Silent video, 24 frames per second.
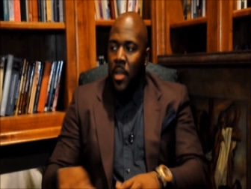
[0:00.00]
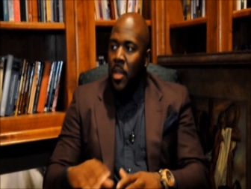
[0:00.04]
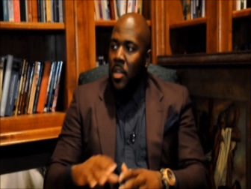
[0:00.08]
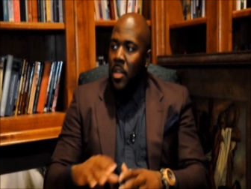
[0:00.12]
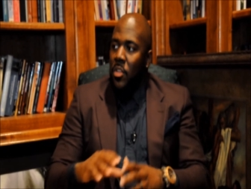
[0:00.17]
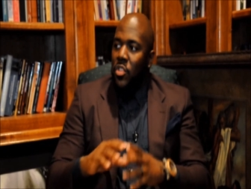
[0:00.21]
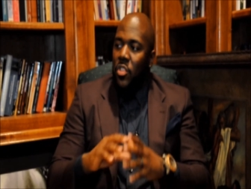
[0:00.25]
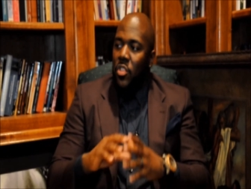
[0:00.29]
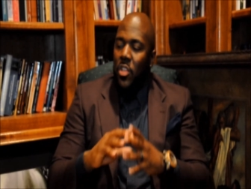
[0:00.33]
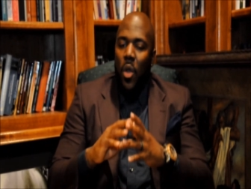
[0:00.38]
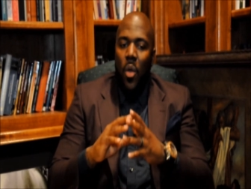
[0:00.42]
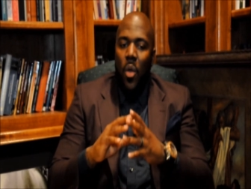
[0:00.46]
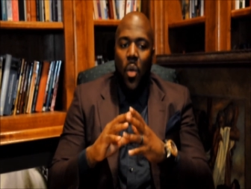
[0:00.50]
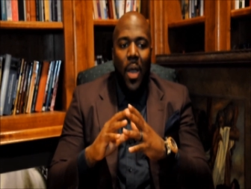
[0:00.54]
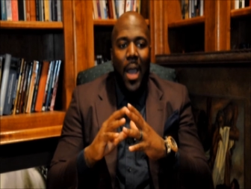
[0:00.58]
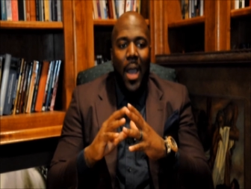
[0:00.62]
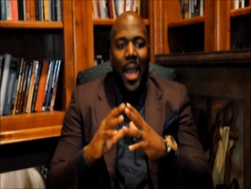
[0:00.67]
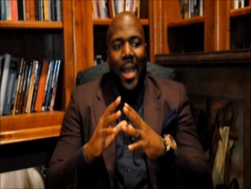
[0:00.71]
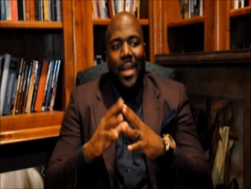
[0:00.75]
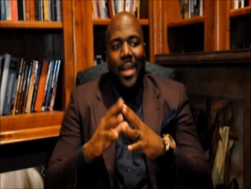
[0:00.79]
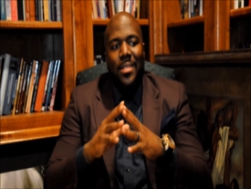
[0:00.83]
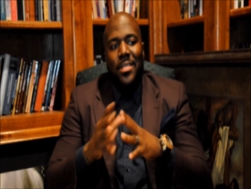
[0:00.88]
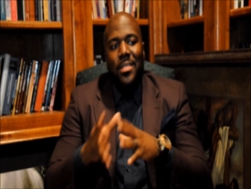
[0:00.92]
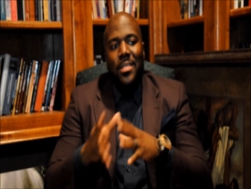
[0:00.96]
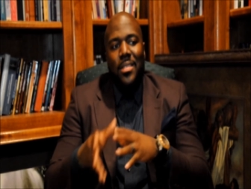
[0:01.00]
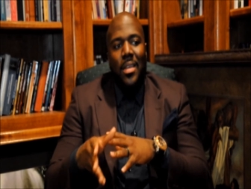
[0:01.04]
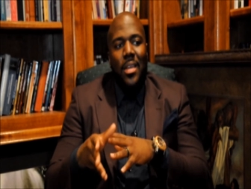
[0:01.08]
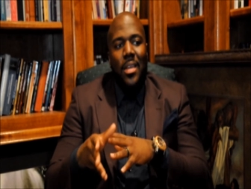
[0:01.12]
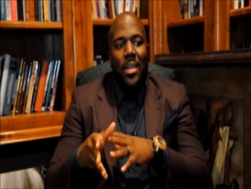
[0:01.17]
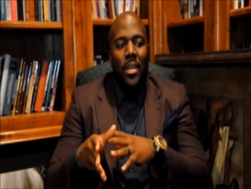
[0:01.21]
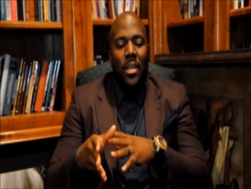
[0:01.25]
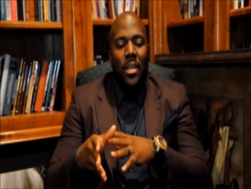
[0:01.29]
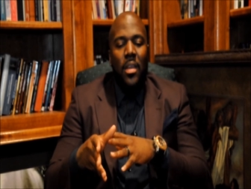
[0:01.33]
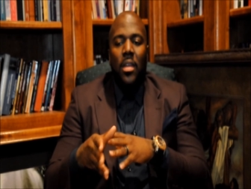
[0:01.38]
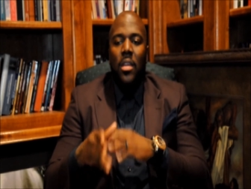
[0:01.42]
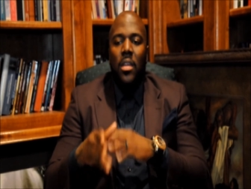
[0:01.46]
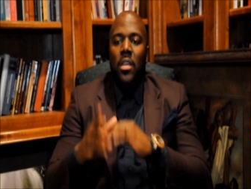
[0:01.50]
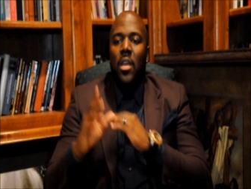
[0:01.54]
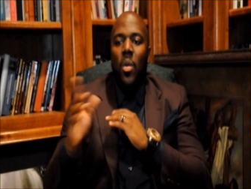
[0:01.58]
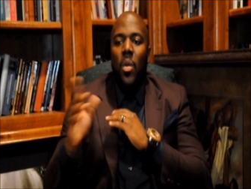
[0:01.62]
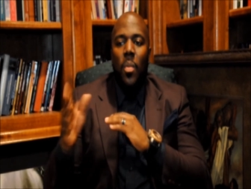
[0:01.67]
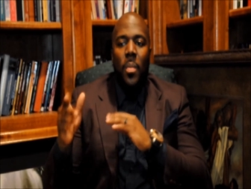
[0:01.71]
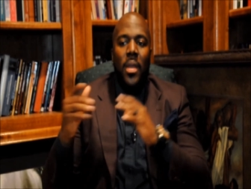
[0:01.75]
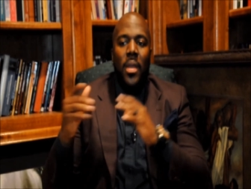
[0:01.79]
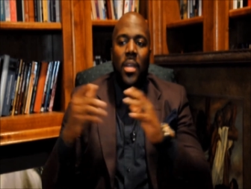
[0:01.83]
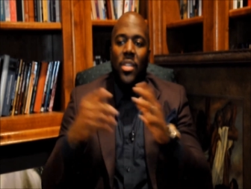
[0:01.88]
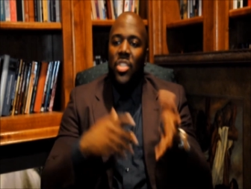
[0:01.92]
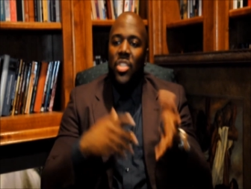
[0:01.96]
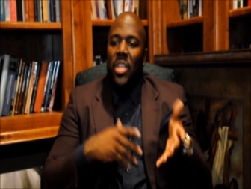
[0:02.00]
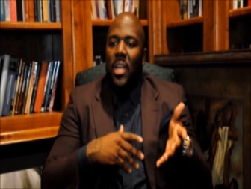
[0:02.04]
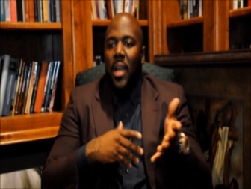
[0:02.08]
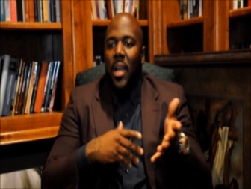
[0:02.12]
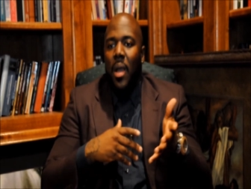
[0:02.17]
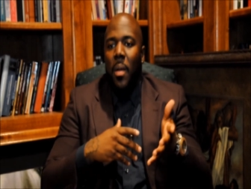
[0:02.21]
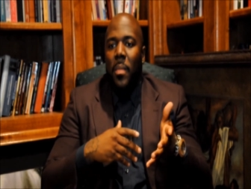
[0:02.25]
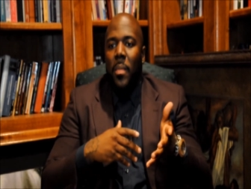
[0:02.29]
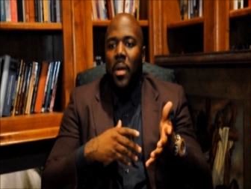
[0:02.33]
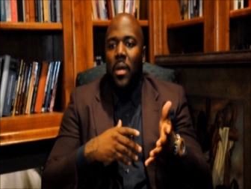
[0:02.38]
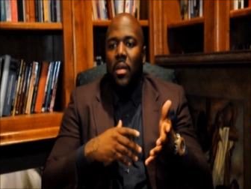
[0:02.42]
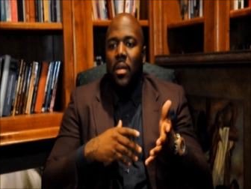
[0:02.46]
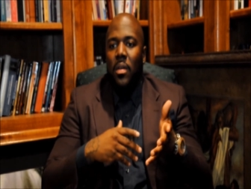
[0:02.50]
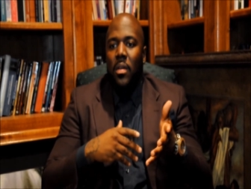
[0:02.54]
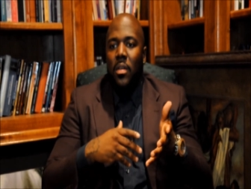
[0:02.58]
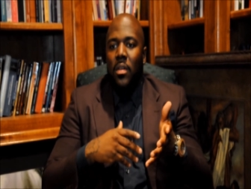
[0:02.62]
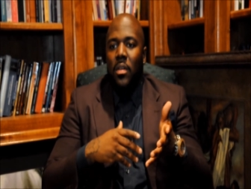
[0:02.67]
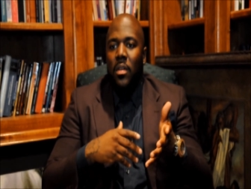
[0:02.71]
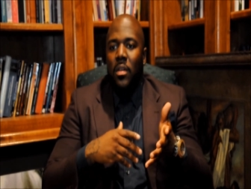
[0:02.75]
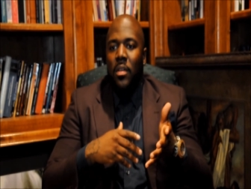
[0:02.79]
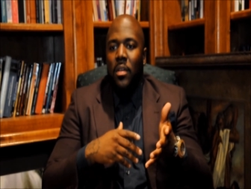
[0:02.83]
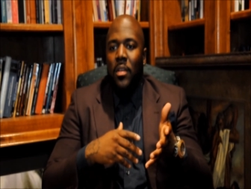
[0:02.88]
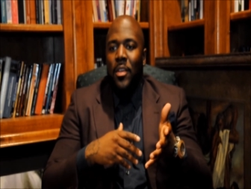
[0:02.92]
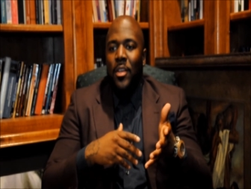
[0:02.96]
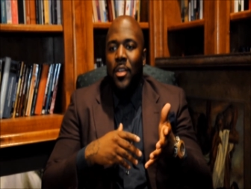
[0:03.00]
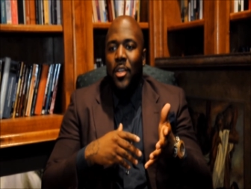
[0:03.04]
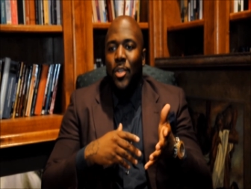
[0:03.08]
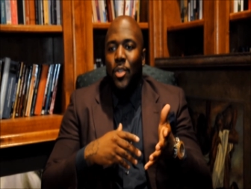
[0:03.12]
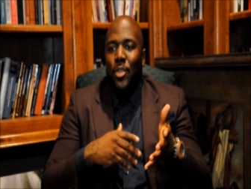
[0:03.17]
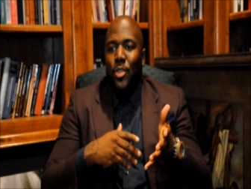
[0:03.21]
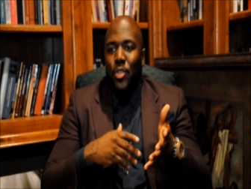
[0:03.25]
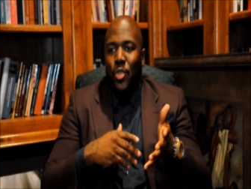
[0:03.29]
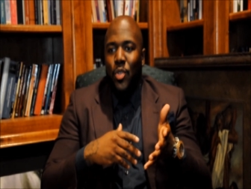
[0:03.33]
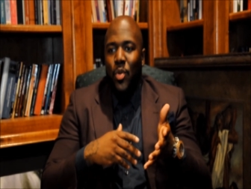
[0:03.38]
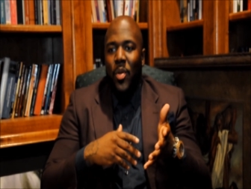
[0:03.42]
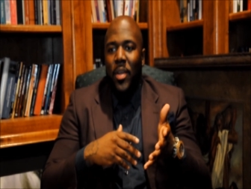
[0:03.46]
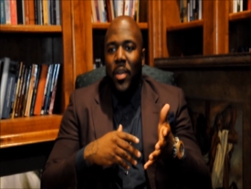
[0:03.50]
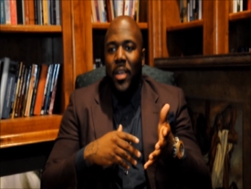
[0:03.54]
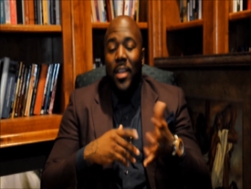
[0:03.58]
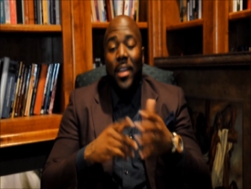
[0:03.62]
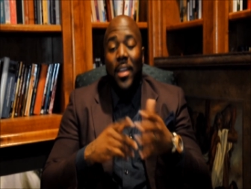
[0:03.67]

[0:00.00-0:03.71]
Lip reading: So I said, yo, man, check out my joint.